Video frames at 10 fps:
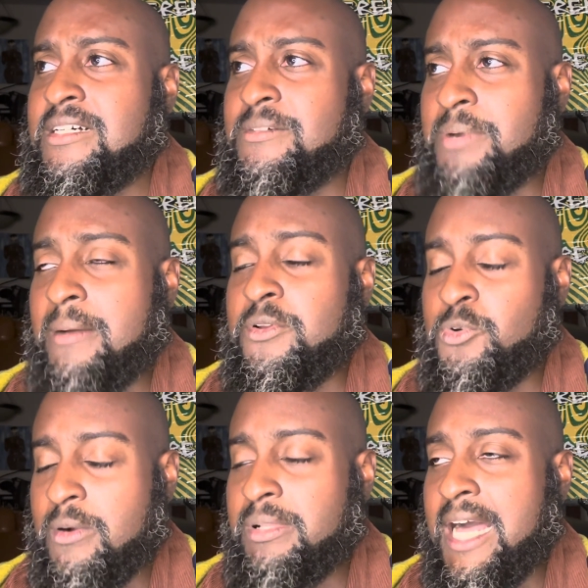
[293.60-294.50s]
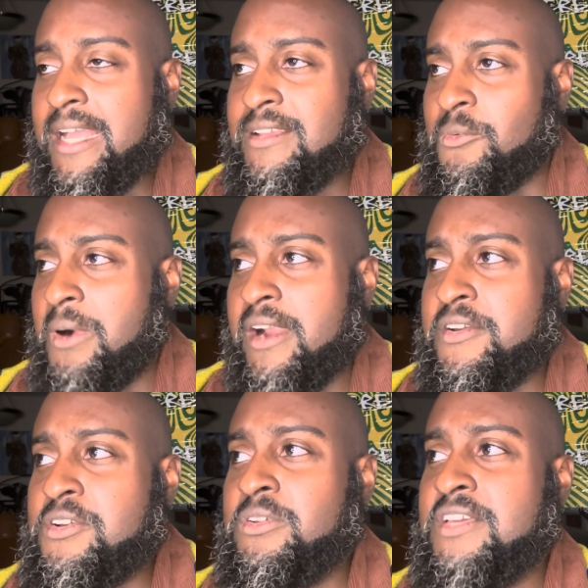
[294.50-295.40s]
probably who are Black, why are
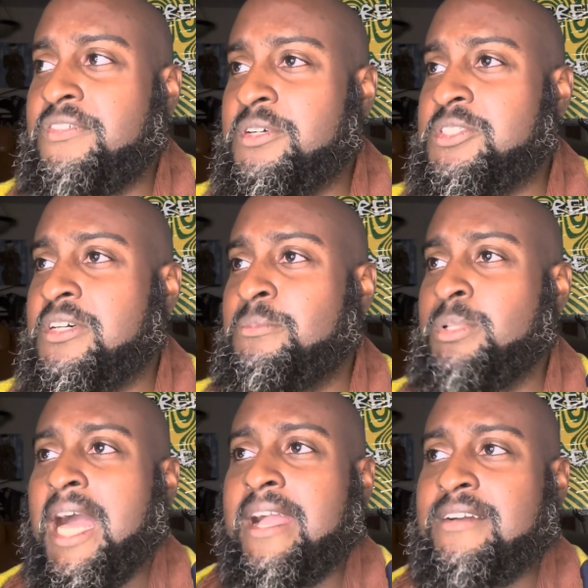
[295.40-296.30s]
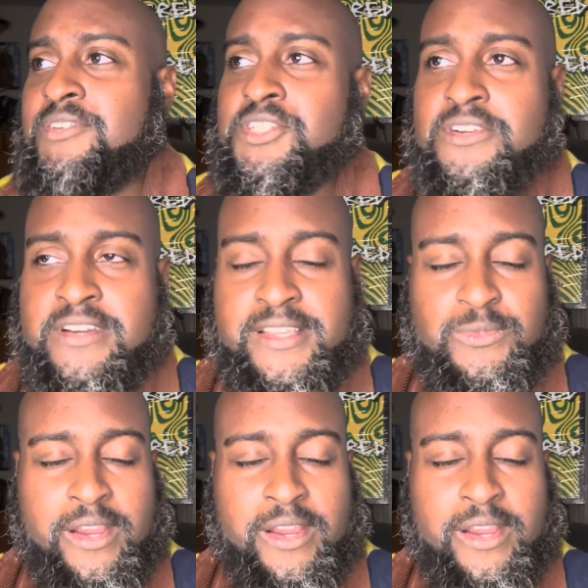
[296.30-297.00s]
you only focused on Black fraternities?